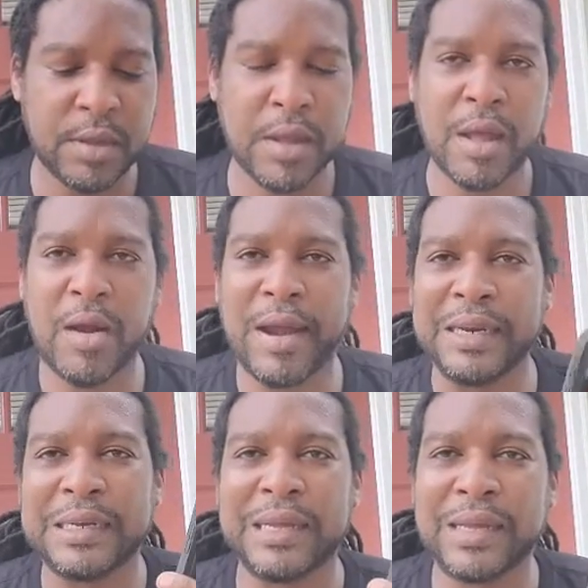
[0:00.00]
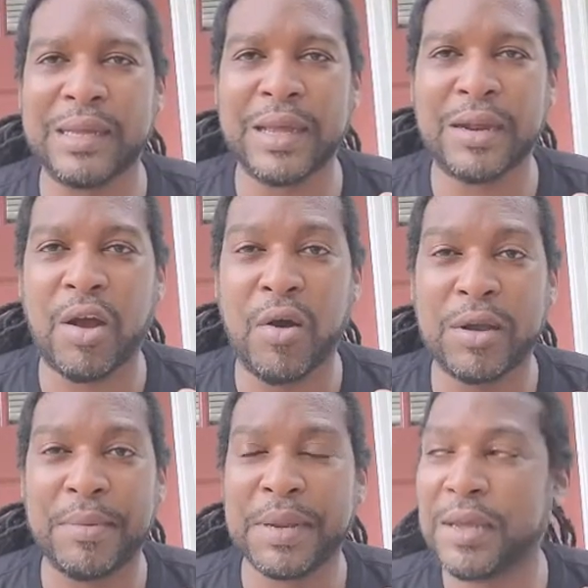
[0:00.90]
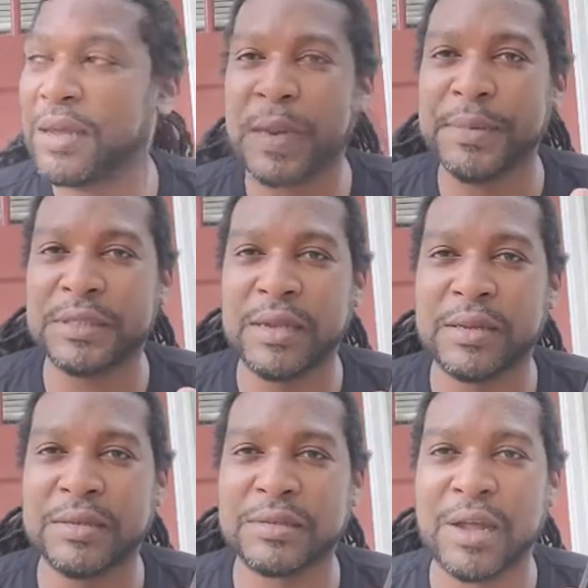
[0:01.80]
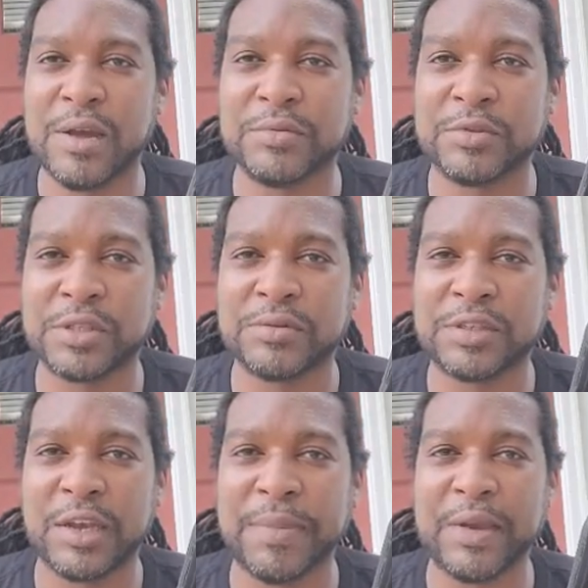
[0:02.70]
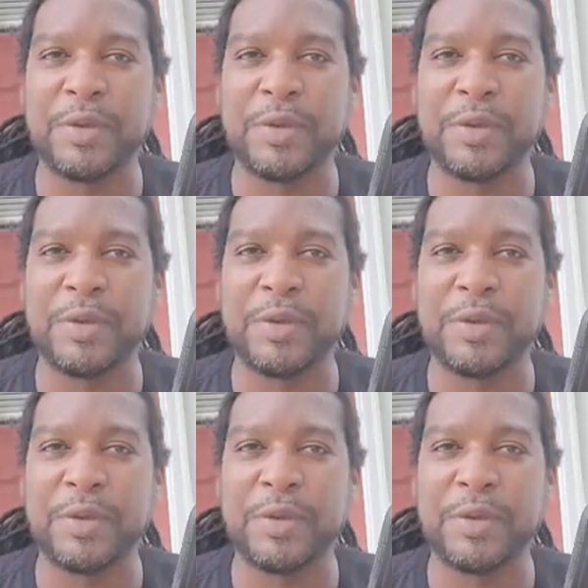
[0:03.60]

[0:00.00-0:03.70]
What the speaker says: All right, I got a call coming in. Let me take this and I'll check back in.